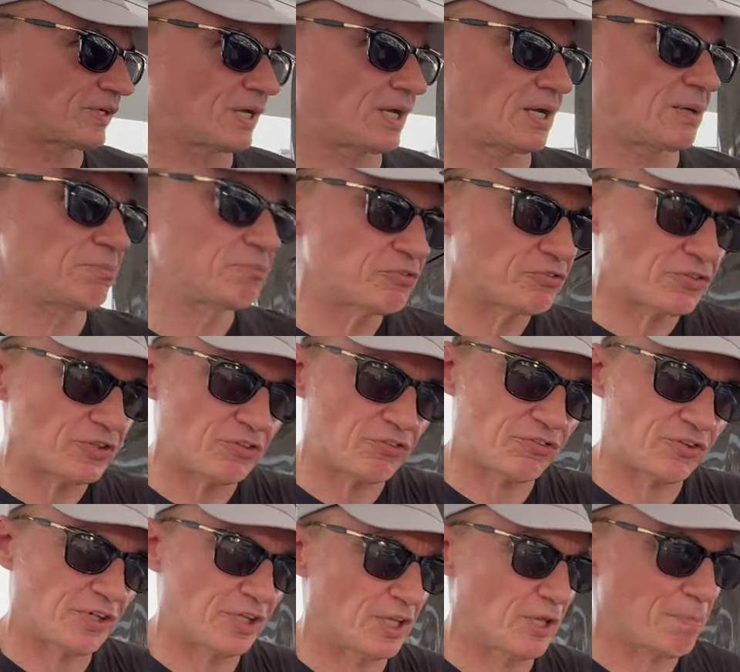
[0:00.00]
I'm just going to
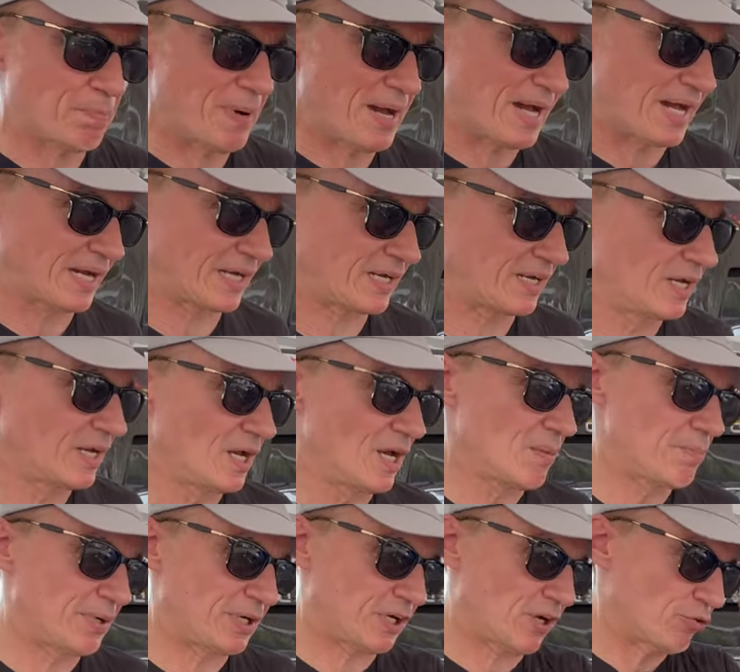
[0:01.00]
show you the back,
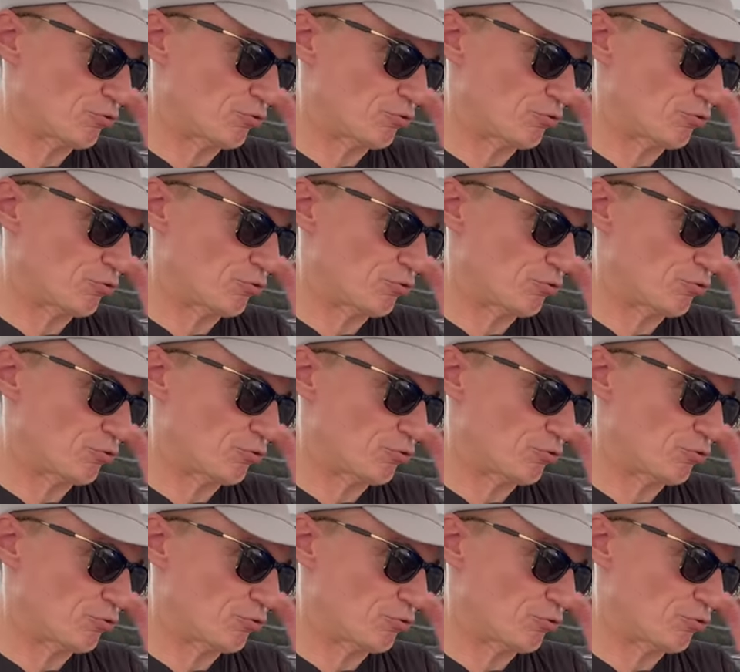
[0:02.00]
because